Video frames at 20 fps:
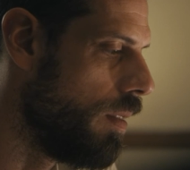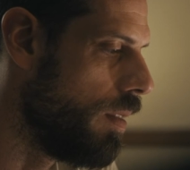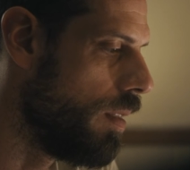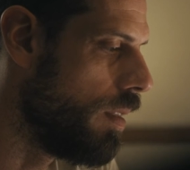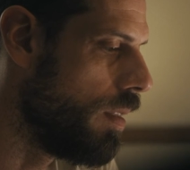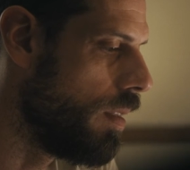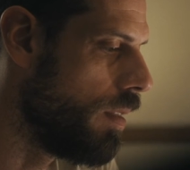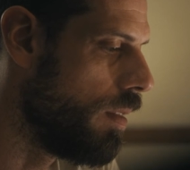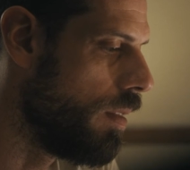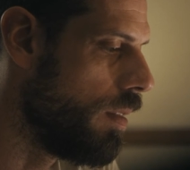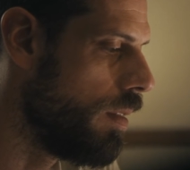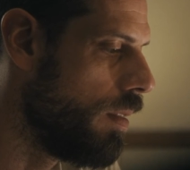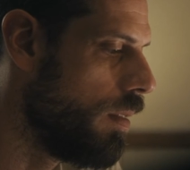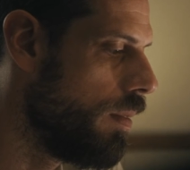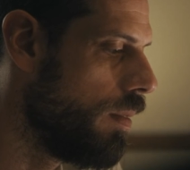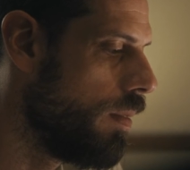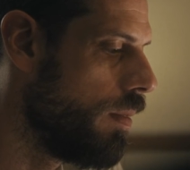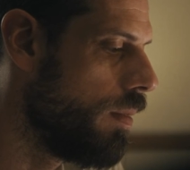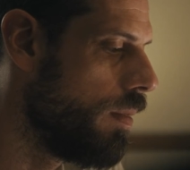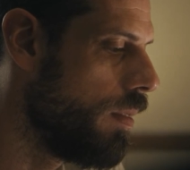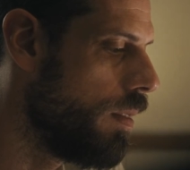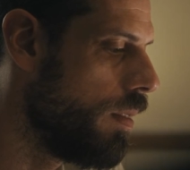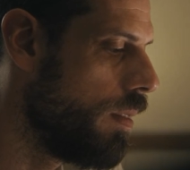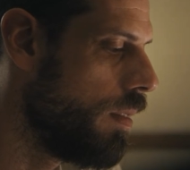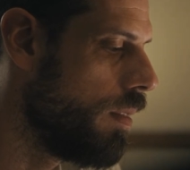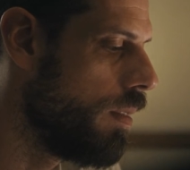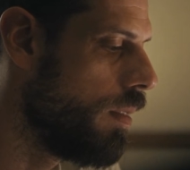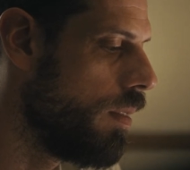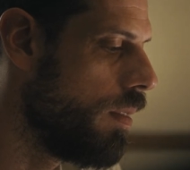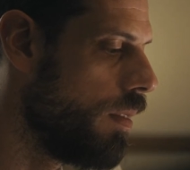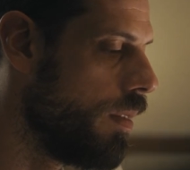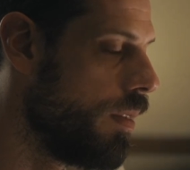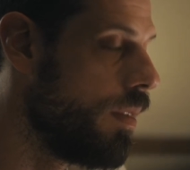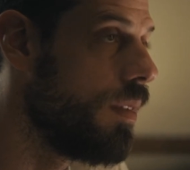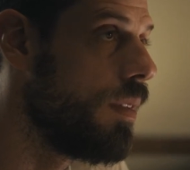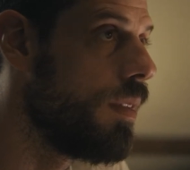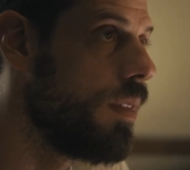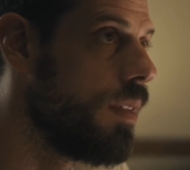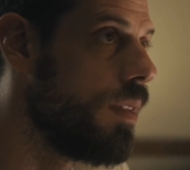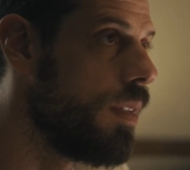
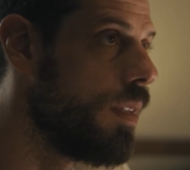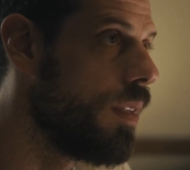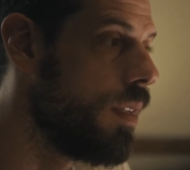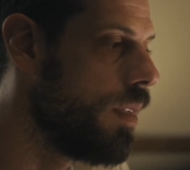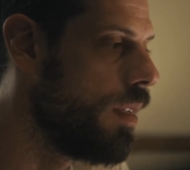[no speech]